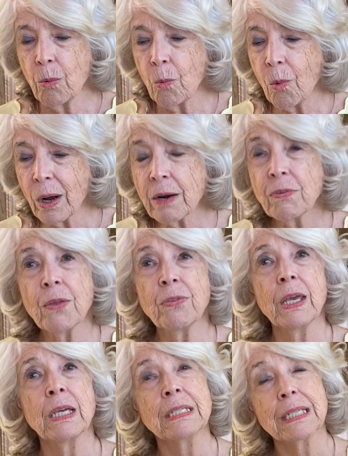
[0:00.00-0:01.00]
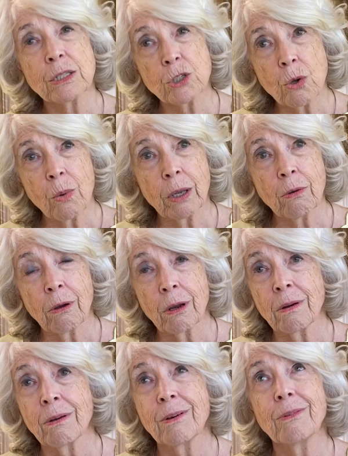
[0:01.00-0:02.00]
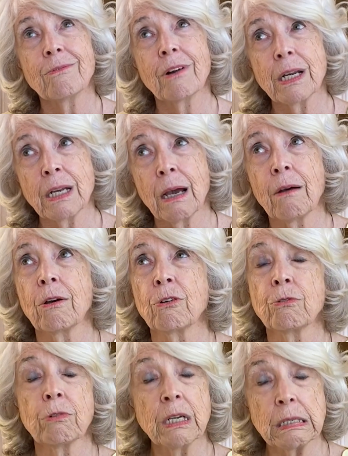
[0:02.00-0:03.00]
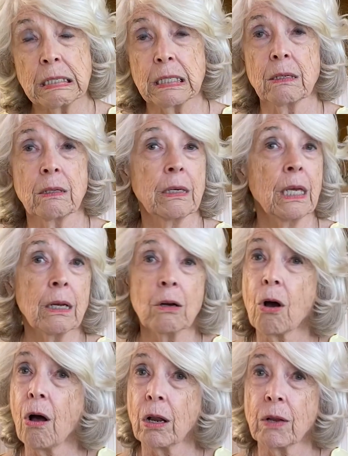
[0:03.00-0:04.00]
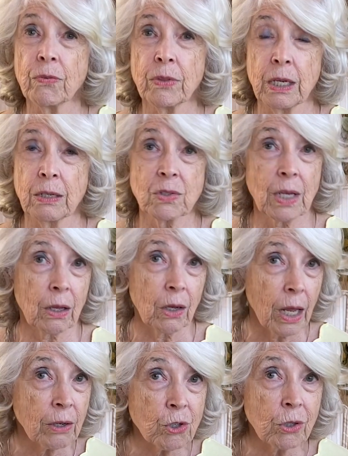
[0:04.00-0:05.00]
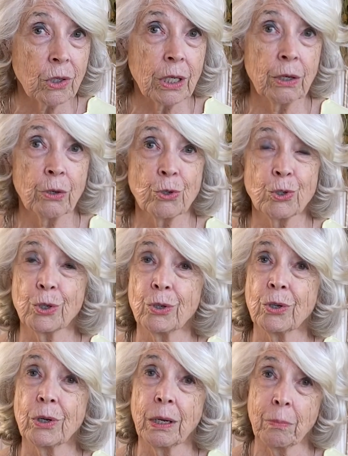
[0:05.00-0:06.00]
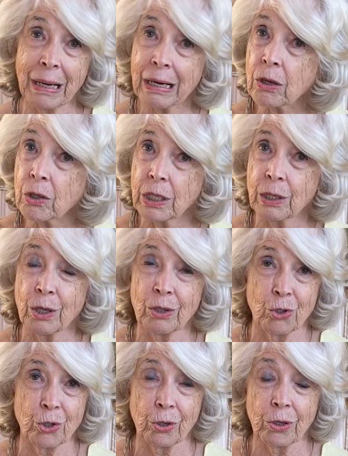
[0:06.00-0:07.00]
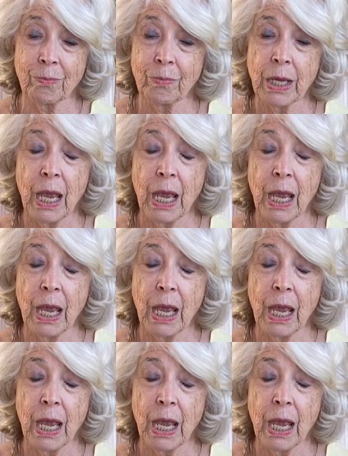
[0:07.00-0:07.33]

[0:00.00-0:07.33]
One of the things that's going on right now a great deal in all of the psychological literature and medical literature